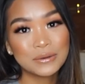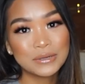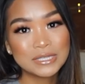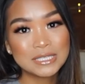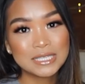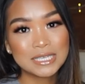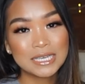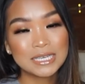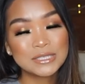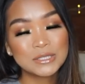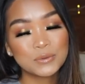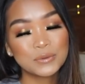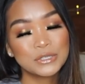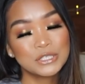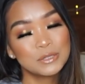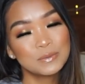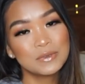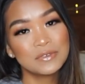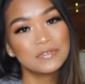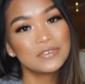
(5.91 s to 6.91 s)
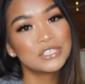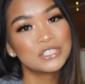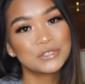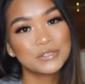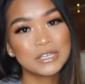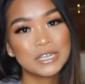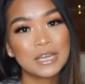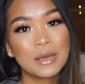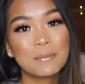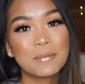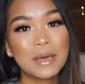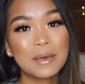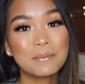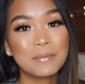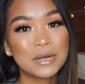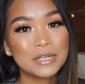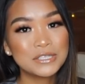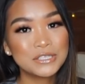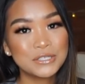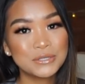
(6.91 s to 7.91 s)
and today it's going to be featuring my
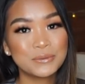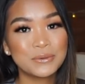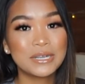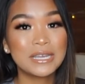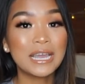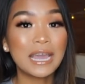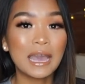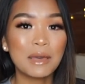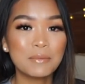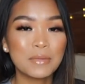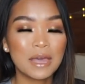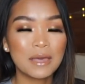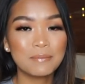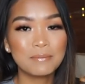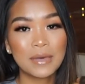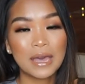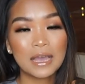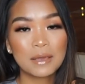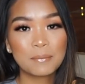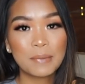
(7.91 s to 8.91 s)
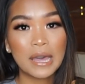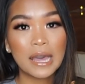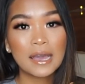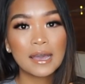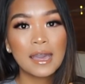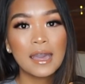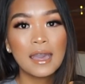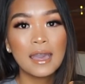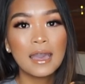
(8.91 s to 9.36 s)
Montsouris MM backpack.